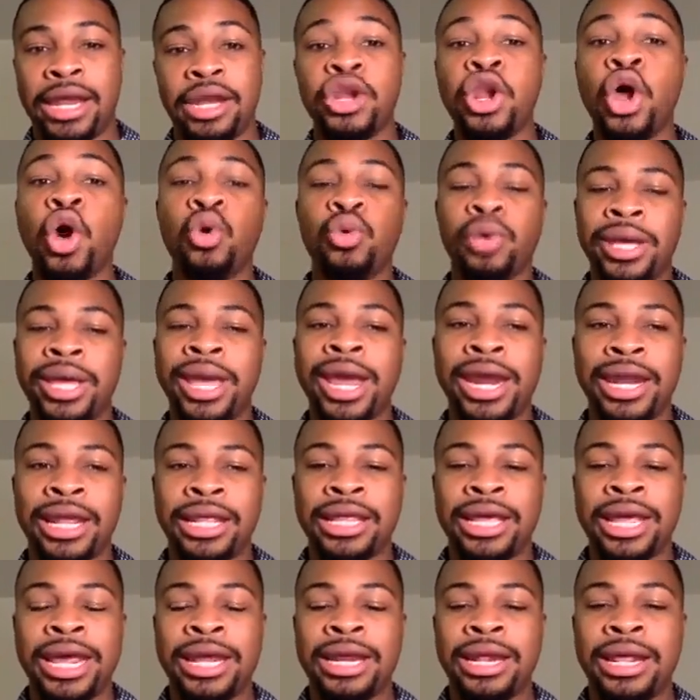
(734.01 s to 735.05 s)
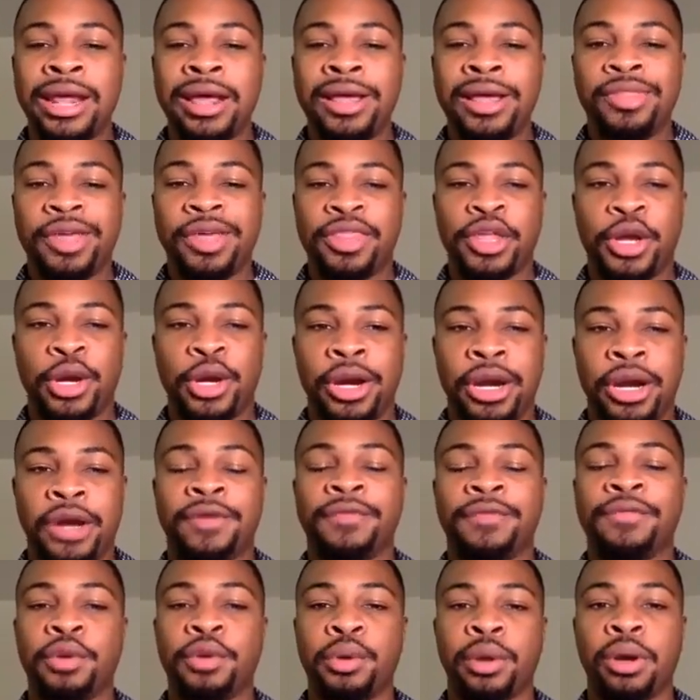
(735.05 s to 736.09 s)
known candidate that they're
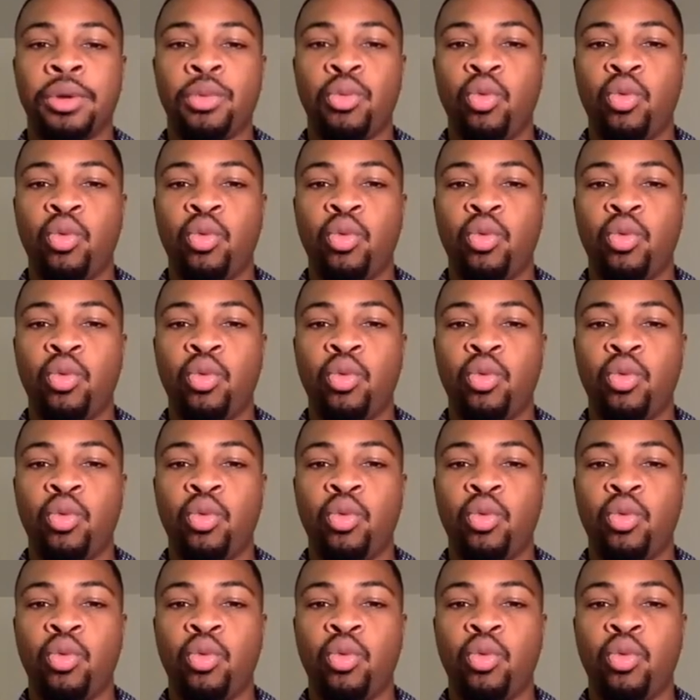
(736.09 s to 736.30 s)
interviewing